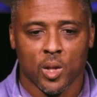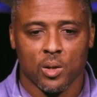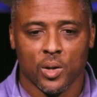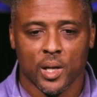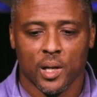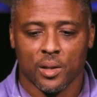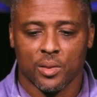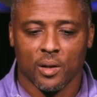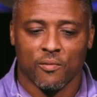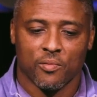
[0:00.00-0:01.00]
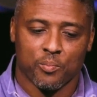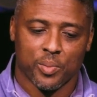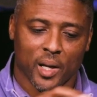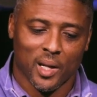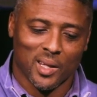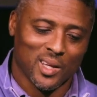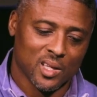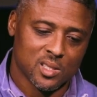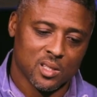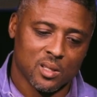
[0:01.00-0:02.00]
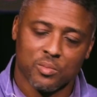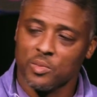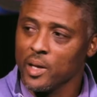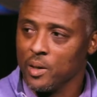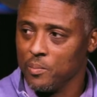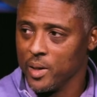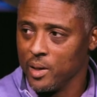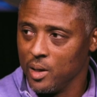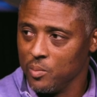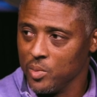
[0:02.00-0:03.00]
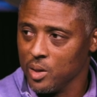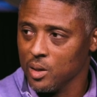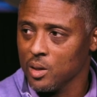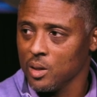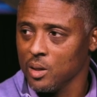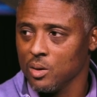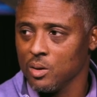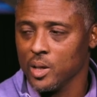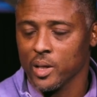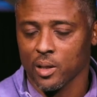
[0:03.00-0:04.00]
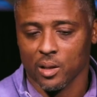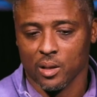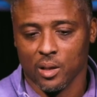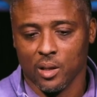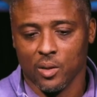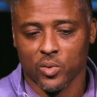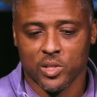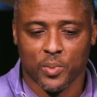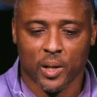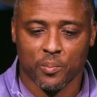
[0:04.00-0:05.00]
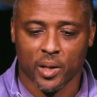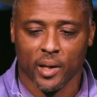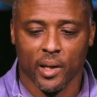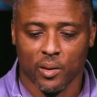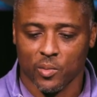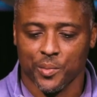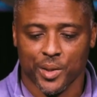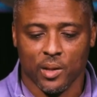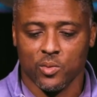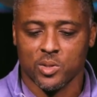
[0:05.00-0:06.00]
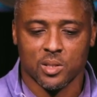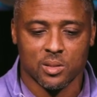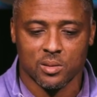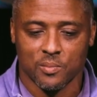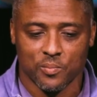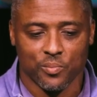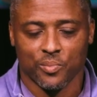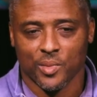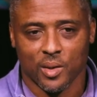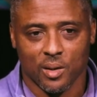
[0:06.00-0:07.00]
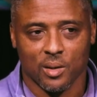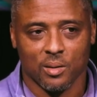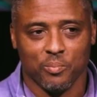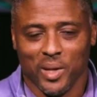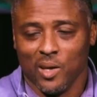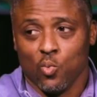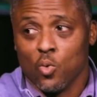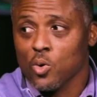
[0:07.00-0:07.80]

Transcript: you know, I think playing against him at Miami, you know, I think he respect my game. I mean, he was just, you know, being